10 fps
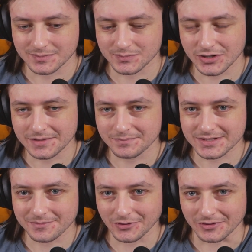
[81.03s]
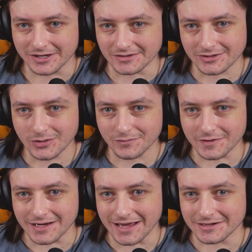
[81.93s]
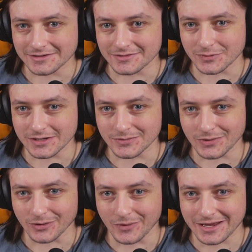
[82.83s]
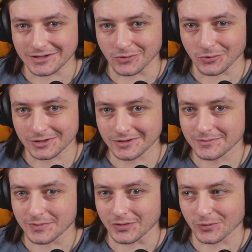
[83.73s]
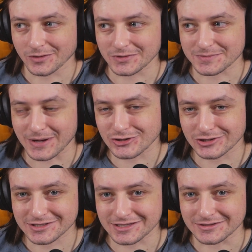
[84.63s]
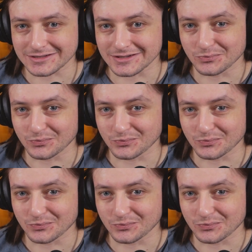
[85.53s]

pretty simple and goofy, and we awakened a word, but the word was patience, and